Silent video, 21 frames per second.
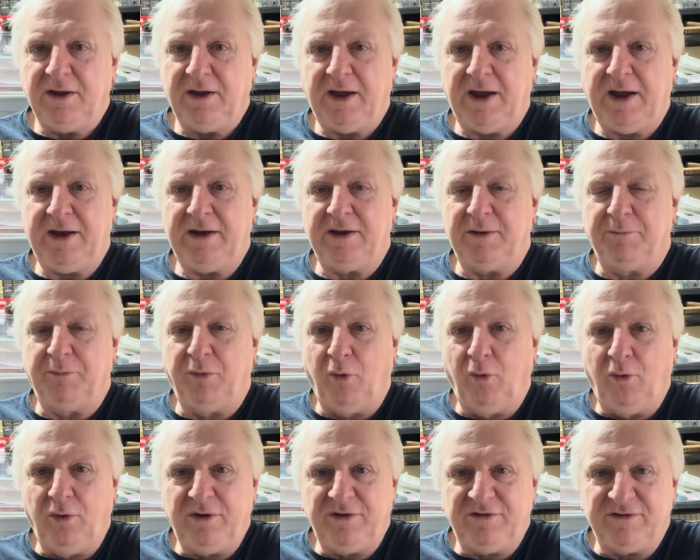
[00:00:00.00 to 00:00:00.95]
and the
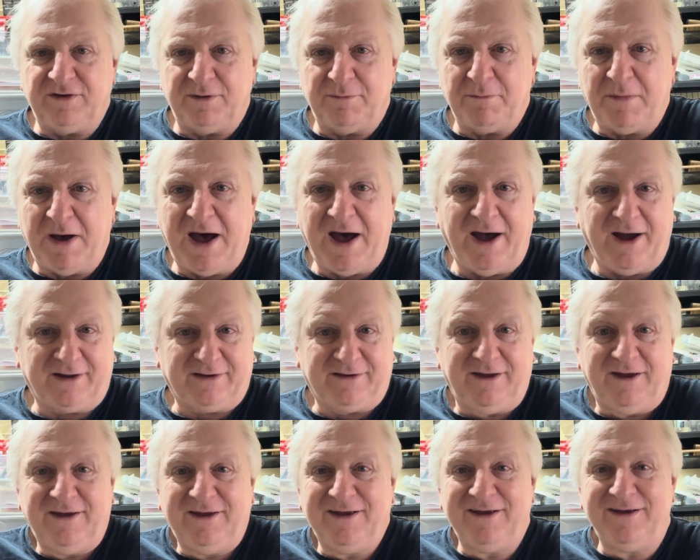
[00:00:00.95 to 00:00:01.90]
board isn't
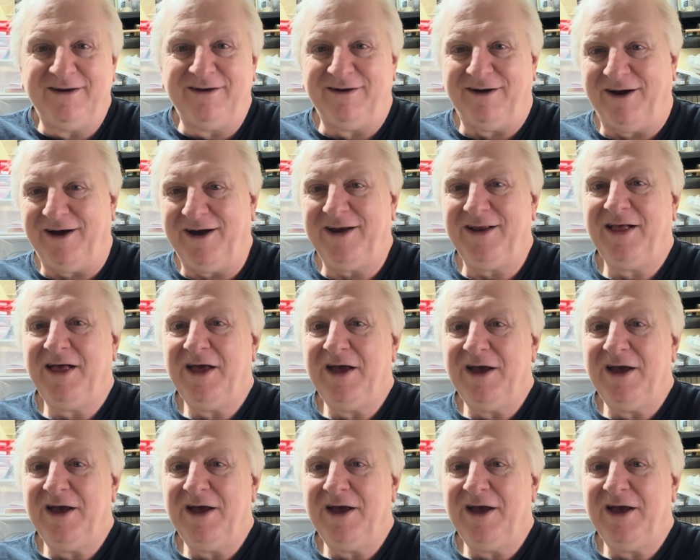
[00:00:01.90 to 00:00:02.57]
marked, right,